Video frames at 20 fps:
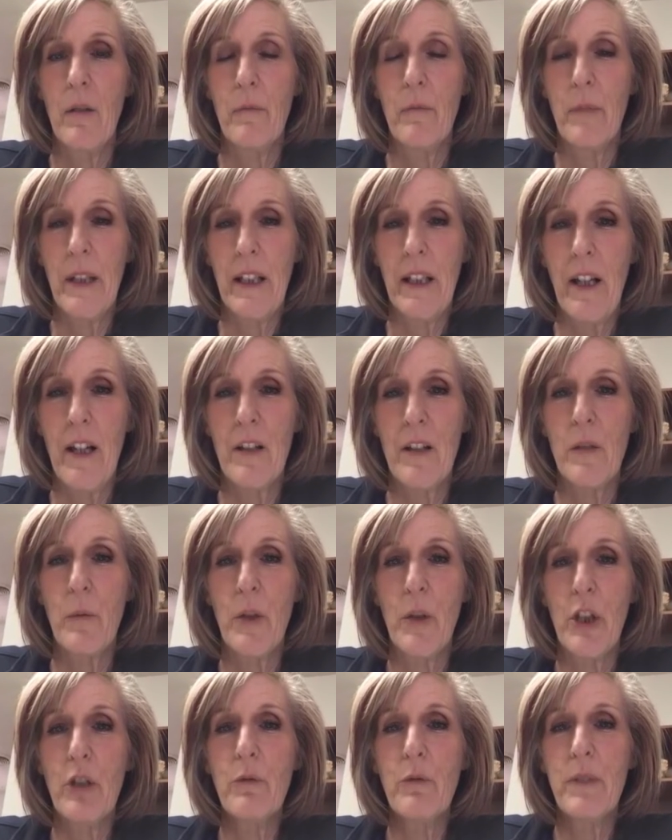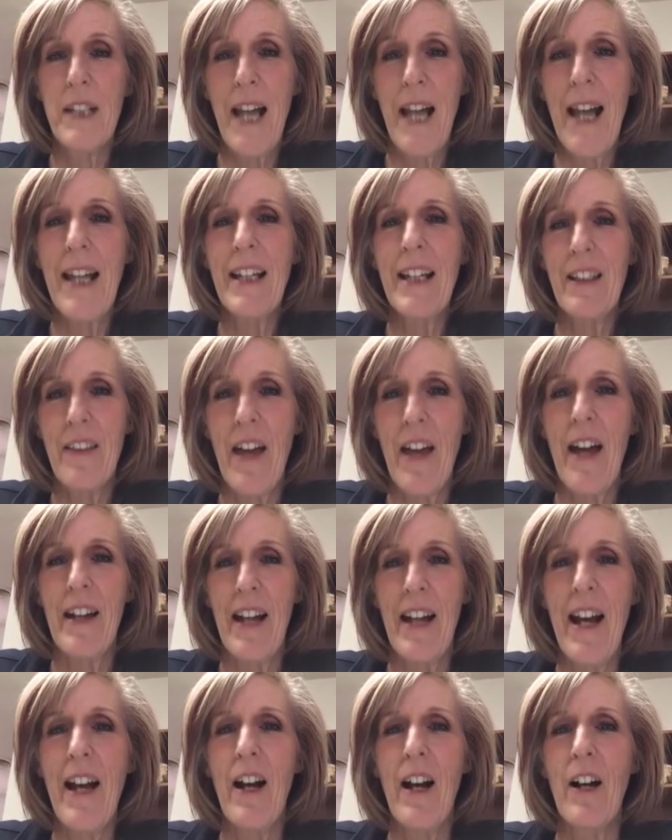Because when you take that
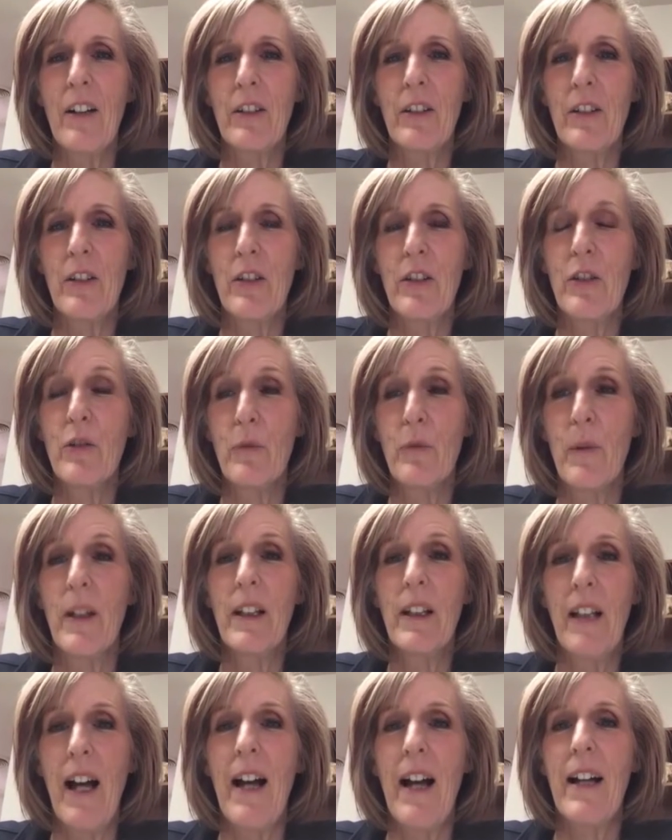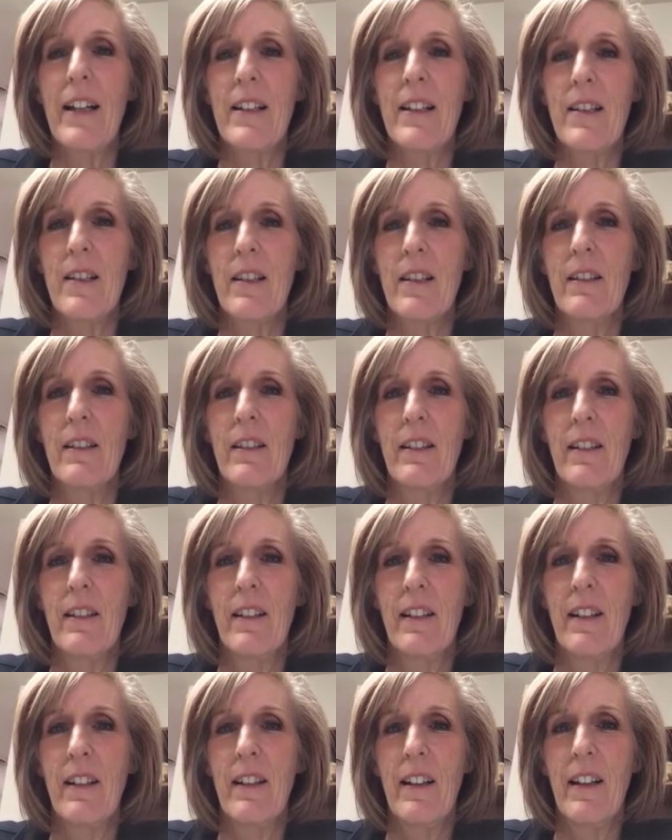out, you realize
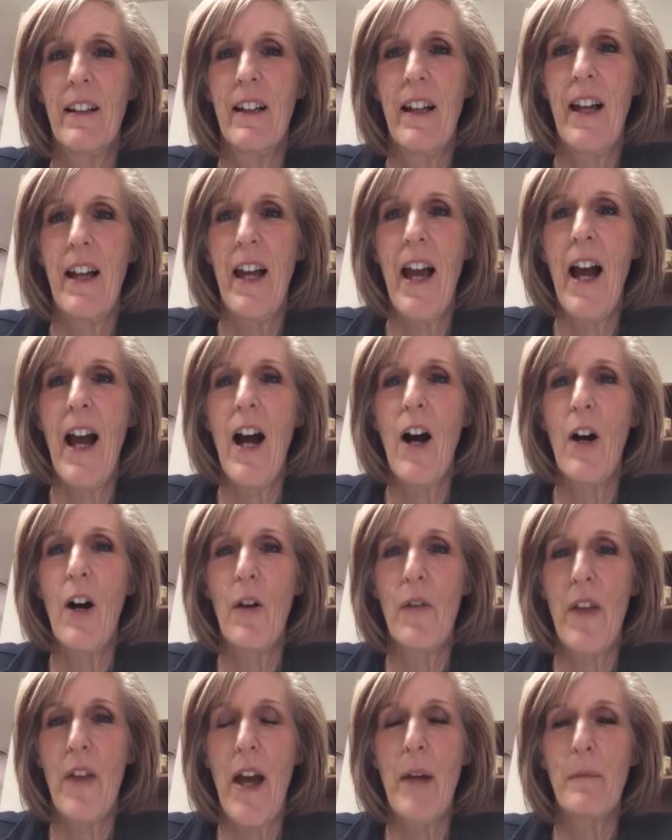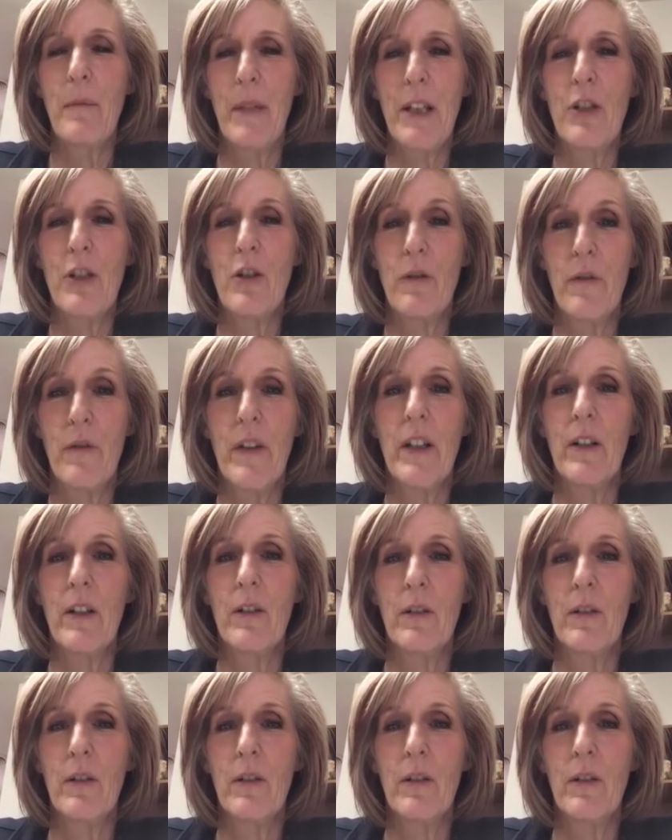how that makes you feel